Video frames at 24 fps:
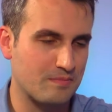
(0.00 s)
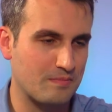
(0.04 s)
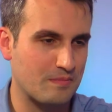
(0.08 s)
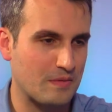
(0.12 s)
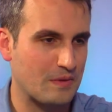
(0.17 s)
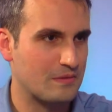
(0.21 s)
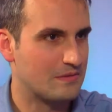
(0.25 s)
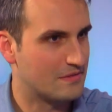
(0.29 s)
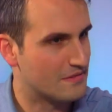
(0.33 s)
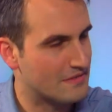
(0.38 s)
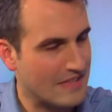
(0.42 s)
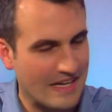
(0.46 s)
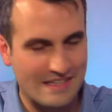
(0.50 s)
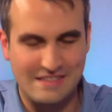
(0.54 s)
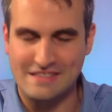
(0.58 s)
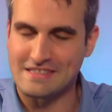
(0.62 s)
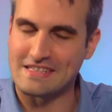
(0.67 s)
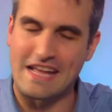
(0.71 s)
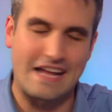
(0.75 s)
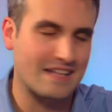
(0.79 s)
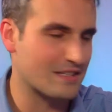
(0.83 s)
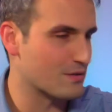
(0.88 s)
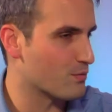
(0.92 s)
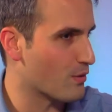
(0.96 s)

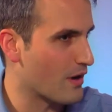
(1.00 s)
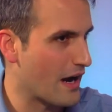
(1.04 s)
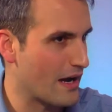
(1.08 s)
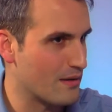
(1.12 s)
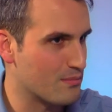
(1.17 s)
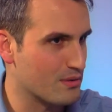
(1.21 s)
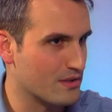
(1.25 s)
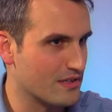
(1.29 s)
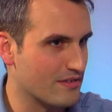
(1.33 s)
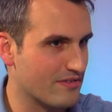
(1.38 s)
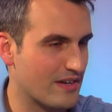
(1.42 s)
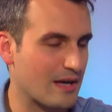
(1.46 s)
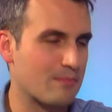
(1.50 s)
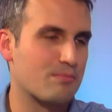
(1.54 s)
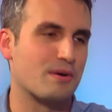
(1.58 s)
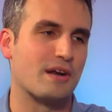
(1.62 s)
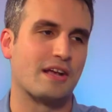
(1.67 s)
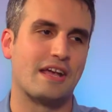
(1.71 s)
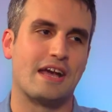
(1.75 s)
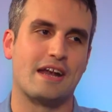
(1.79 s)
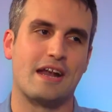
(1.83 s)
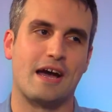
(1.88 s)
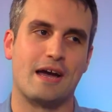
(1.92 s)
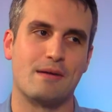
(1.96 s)
that's where I believe in it. But
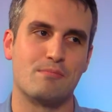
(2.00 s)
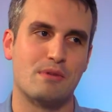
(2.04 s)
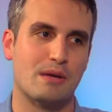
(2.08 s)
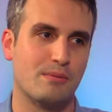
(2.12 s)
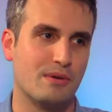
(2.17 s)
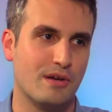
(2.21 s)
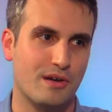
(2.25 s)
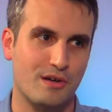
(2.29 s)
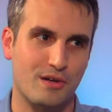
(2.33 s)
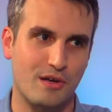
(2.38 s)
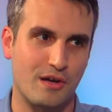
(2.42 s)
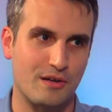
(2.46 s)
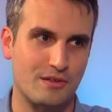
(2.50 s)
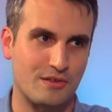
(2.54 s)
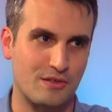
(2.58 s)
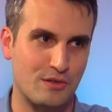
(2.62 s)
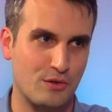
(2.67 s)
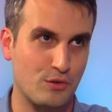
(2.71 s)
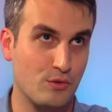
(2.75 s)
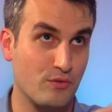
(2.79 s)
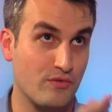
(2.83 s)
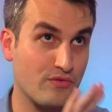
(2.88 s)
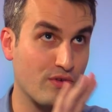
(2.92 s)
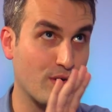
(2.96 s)
again, I may be a too
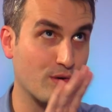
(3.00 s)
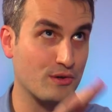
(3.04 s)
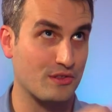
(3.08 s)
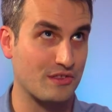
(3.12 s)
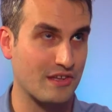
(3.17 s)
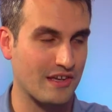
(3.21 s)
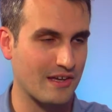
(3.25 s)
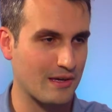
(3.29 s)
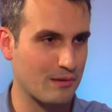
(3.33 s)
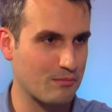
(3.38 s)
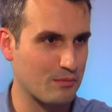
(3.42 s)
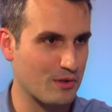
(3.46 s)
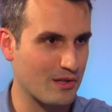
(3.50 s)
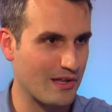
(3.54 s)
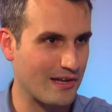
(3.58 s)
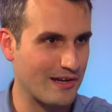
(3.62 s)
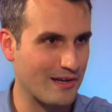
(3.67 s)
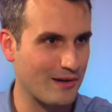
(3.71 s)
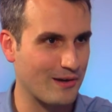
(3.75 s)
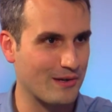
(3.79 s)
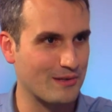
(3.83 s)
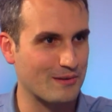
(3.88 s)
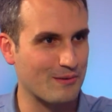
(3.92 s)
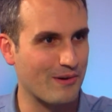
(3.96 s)
forward-thinking millennial as well.